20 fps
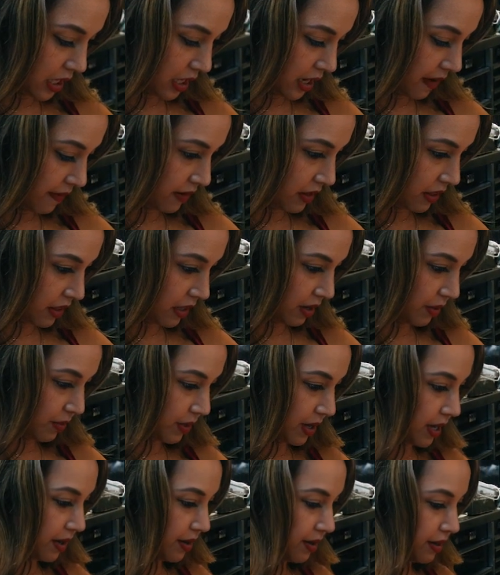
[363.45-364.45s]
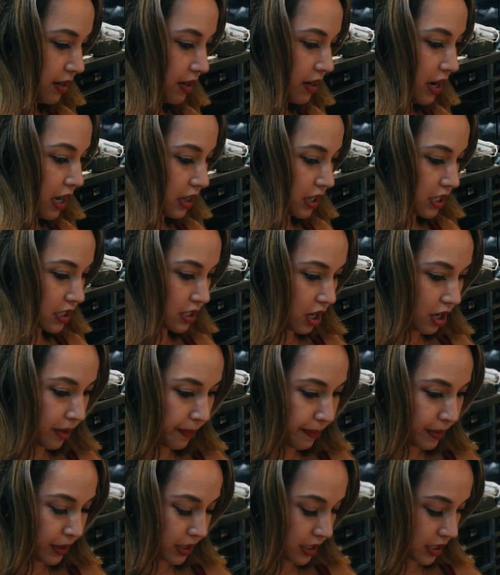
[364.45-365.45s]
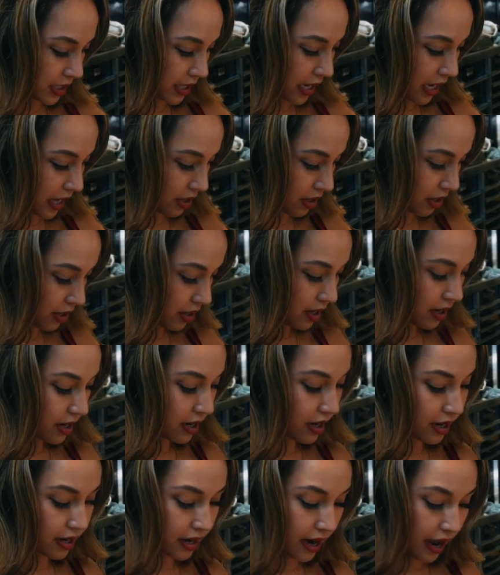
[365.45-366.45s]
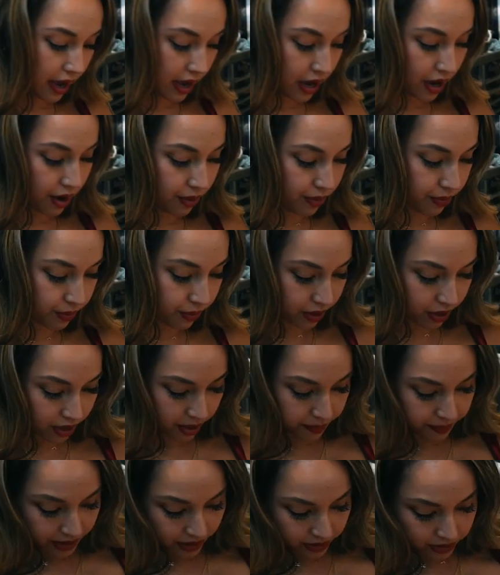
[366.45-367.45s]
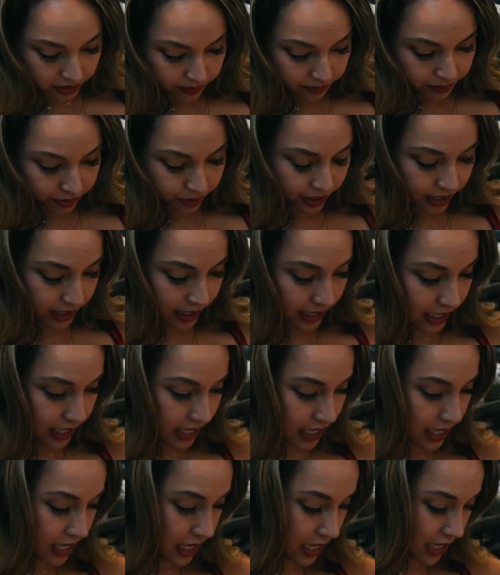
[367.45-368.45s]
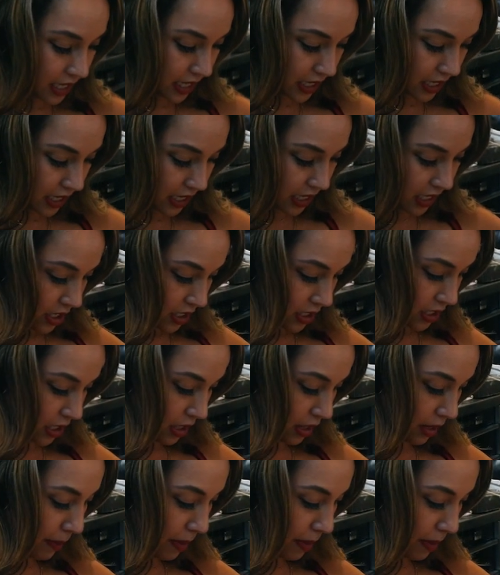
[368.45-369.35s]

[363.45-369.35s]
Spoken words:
and everything, we got this all put together. Now we're about to put it in to the